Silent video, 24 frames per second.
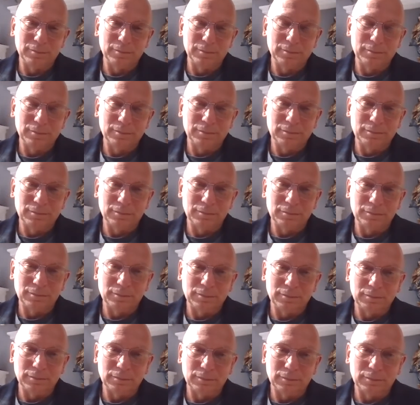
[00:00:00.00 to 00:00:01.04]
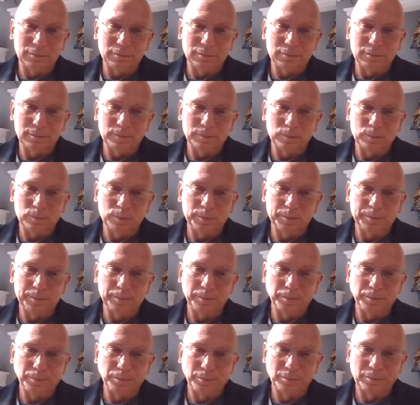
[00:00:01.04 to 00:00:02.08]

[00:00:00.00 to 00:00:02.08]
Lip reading: This person isn't speaking.